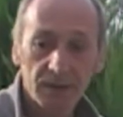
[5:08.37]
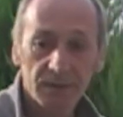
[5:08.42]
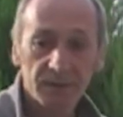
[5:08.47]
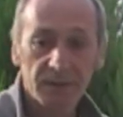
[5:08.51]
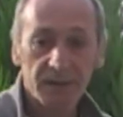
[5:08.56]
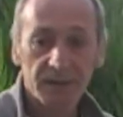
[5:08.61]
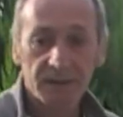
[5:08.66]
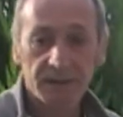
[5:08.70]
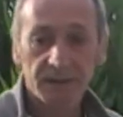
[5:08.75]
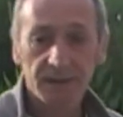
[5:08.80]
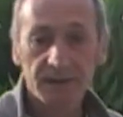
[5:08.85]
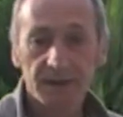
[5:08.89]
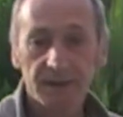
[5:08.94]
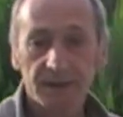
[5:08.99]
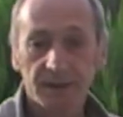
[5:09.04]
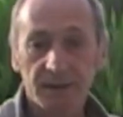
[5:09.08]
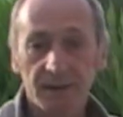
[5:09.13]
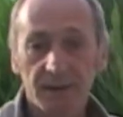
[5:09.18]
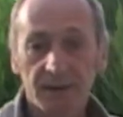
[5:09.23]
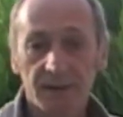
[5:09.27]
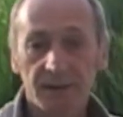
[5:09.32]
That is
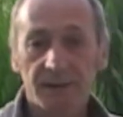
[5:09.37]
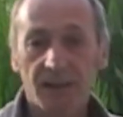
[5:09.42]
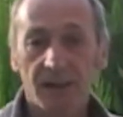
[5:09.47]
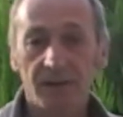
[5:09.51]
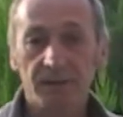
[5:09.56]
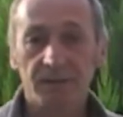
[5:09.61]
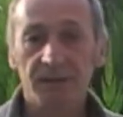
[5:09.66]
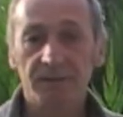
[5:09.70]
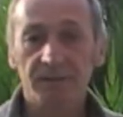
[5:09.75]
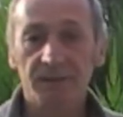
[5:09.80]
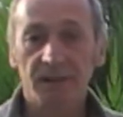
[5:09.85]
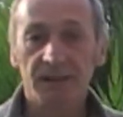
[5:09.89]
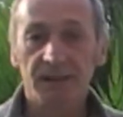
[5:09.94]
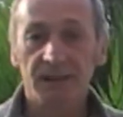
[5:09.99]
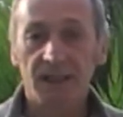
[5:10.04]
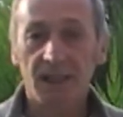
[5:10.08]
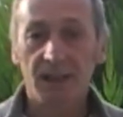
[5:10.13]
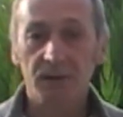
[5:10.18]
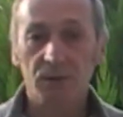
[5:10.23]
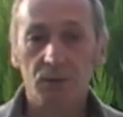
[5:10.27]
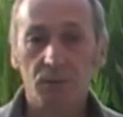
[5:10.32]
something that
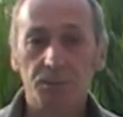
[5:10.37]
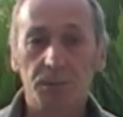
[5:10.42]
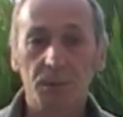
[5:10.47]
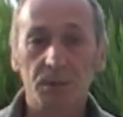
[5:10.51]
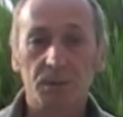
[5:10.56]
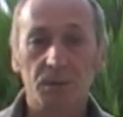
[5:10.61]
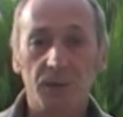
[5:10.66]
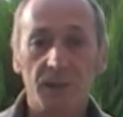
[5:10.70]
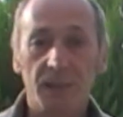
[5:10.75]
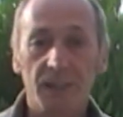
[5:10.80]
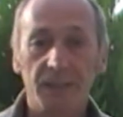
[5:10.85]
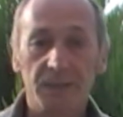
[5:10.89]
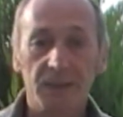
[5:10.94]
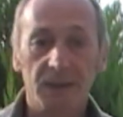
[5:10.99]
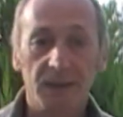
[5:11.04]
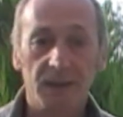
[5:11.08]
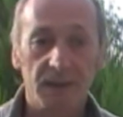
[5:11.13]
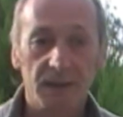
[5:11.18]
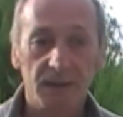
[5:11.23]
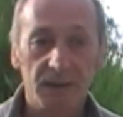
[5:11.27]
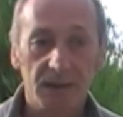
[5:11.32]
try to put
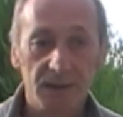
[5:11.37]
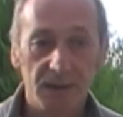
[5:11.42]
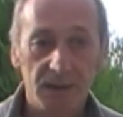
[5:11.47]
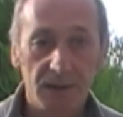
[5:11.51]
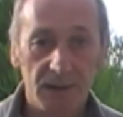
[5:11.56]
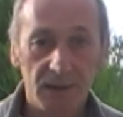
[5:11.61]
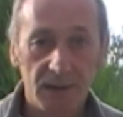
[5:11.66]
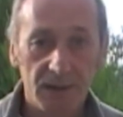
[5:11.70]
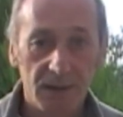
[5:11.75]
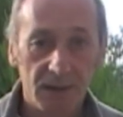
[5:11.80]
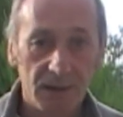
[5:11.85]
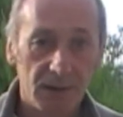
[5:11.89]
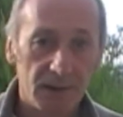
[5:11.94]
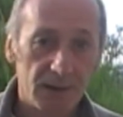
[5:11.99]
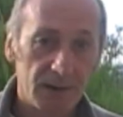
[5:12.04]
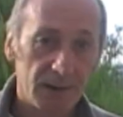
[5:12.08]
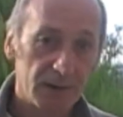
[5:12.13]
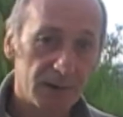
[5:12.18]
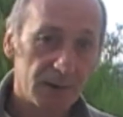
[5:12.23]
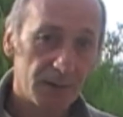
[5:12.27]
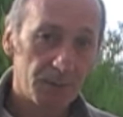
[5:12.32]
together
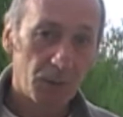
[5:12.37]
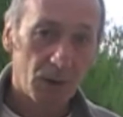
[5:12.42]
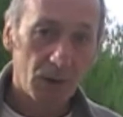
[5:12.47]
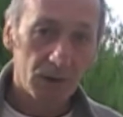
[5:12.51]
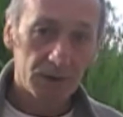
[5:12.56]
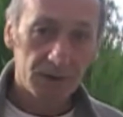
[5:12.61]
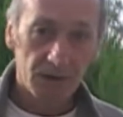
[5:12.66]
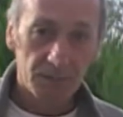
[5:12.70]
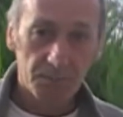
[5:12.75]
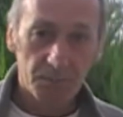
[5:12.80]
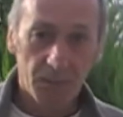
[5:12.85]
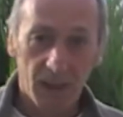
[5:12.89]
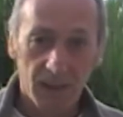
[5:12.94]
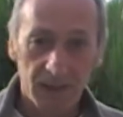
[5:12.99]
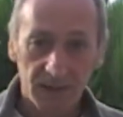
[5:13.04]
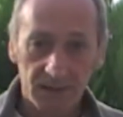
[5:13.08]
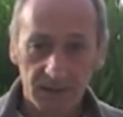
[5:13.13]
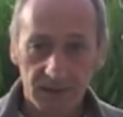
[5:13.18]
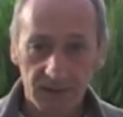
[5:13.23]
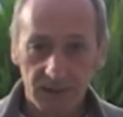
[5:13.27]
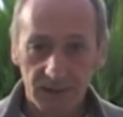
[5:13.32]
the body and
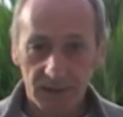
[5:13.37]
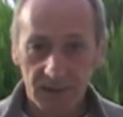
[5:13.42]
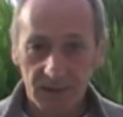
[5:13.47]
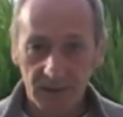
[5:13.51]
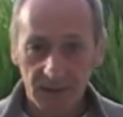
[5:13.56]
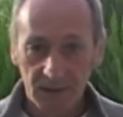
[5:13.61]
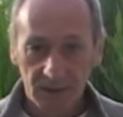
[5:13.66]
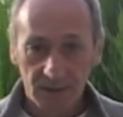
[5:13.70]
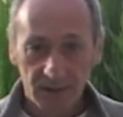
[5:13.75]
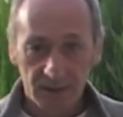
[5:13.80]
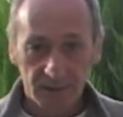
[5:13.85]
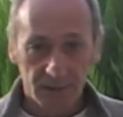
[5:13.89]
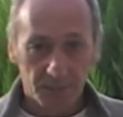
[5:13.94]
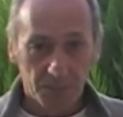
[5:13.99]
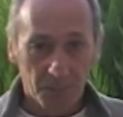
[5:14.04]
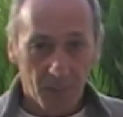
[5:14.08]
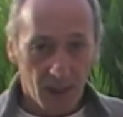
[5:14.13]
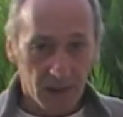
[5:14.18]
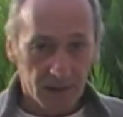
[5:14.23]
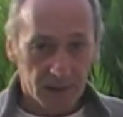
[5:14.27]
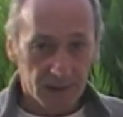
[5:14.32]
mind, the
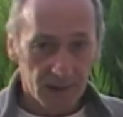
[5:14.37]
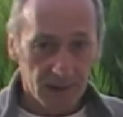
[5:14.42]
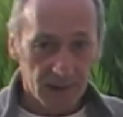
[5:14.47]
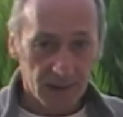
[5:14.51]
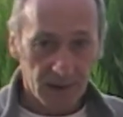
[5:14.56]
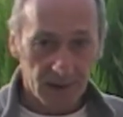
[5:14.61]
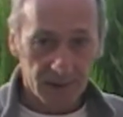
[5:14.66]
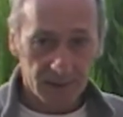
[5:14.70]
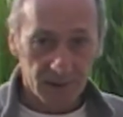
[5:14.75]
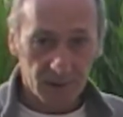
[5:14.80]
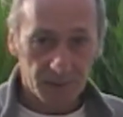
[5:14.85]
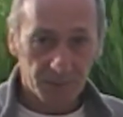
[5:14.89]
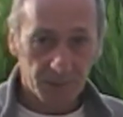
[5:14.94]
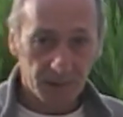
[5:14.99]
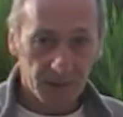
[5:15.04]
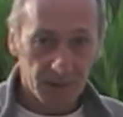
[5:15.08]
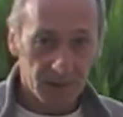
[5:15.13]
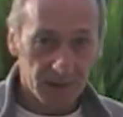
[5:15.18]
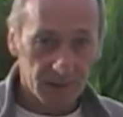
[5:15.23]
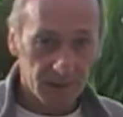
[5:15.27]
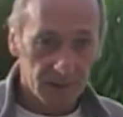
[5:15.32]
matter and the
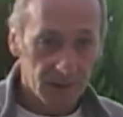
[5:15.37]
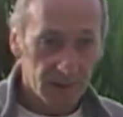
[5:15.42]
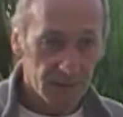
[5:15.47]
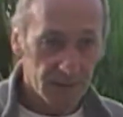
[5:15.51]
spirit.